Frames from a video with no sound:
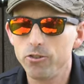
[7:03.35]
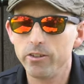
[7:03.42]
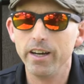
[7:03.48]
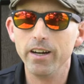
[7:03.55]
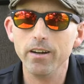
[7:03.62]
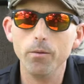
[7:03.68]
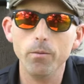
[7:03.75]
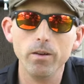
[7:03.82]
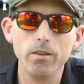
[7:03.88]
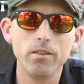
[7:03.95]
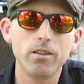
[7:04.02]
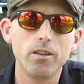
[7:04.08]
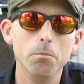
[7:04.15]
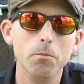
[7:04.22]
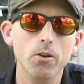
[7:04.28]
Share it with
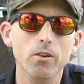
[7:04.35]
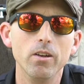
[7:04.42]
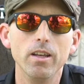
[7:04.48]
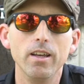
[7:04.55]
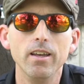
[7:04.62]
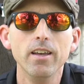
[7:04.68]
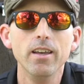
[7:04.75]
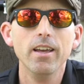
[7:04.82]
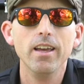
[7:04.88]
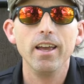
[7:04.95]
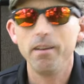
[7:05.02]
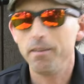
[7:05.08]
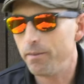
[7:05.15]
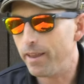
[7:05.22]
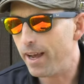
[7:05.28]
the community.
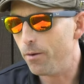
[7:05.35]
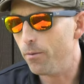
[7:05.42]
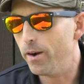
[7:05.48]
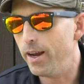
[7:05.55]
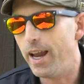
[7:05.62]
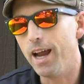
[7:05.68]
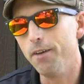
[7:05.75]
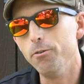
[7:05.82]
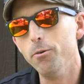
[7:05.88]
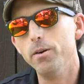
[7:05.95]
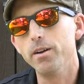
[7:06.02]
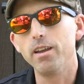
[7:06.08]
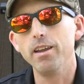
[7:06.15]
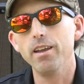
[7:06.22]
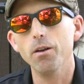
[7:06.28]
That way
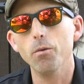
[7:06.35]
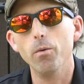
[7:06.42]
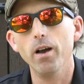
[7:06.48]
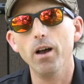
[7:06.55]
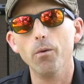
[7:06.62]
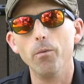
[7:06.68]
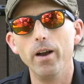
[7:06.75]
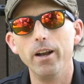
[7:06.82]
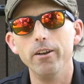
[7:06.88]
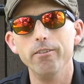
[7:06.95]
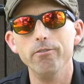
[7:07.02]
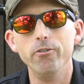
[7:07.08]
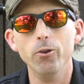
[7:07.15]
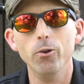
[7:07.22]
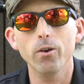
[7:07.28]
everyone can get a
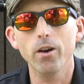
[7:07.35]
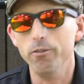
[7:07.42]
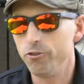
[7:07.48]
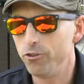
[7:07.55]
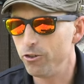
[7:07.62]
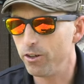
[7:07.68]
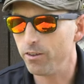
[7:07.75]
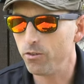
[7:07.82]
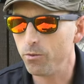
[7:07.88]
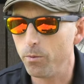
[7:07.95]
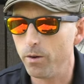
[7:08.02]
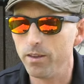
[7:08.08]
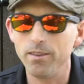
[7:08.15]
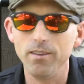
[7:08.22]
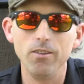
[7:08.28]
well-rounded view of just
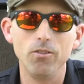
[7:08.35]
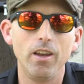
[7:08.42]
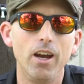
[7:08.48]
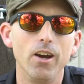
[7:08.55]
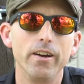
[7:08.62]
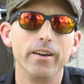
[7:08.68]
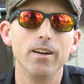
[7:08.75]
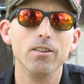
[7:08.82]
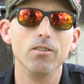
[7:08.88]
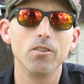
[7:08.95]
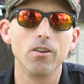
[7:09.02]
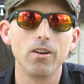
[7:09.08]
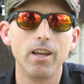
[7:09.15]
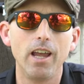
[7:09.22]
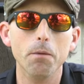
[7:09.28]
what these air guns
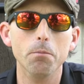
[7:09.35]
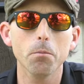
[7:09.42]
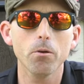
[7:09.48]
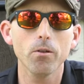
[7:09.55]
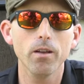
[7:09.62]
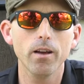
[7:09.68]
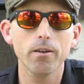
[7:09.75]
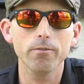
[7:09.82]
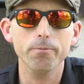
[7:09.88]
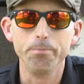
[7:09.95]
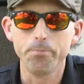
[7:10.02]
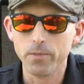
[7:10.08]
are capable of.